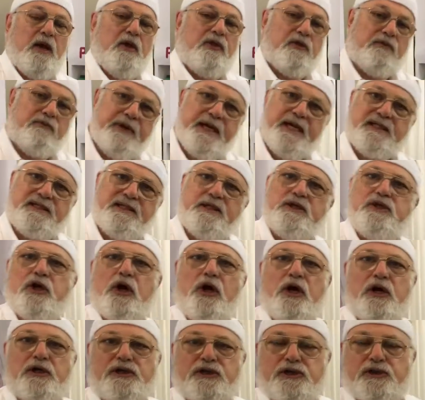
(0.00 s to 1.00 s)
The reason
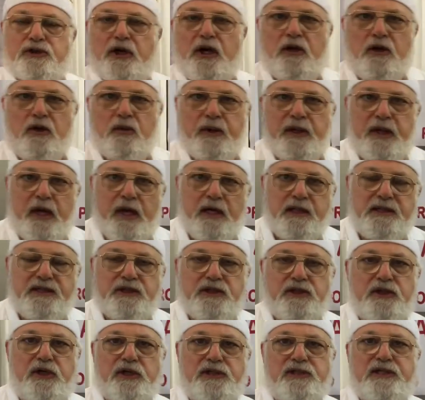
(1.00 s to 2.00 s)
dogs struggle with us
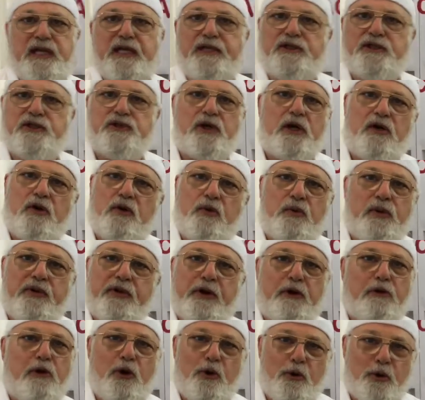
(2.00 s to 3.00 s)
is because they struggle with
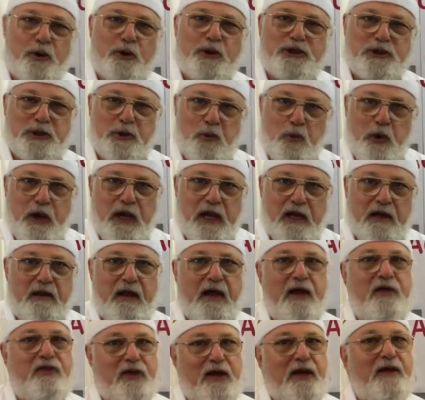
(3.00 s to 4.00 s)
their owners and win.
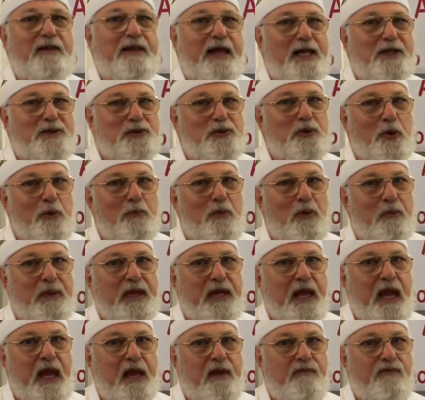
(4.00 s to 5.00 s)
They think that's normal
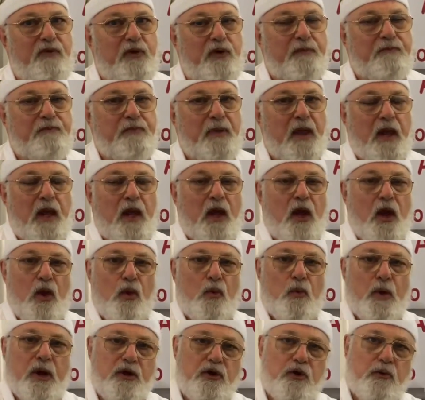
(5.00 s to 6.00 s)
behavior.
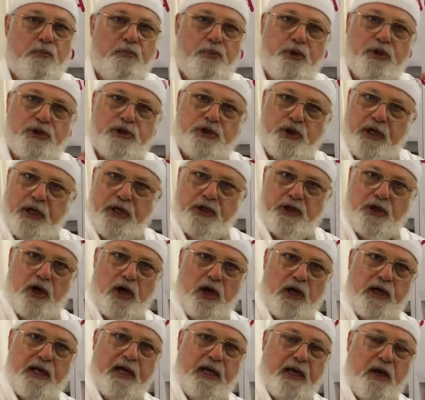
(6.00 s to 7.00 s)
When you push on a
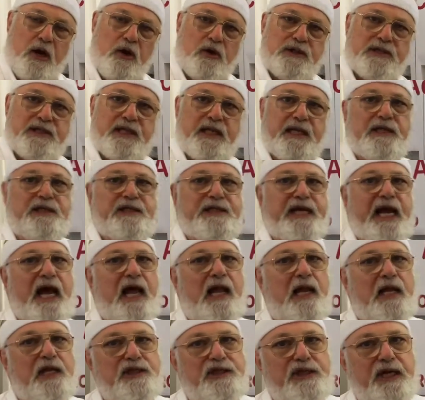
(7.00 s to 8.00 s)
dog, he goes to the
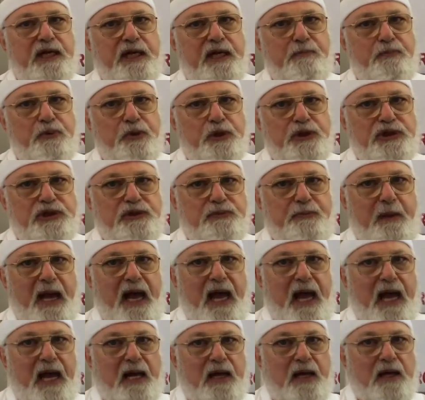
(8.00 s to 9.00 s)
challenge and he pushes
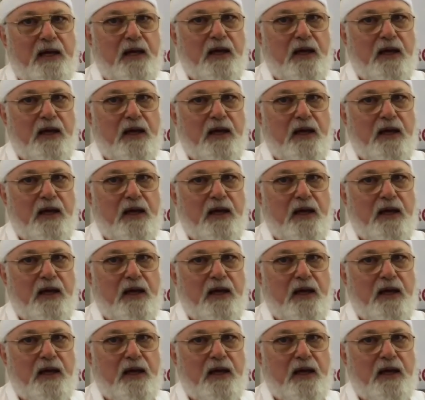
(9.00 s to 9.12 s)
back.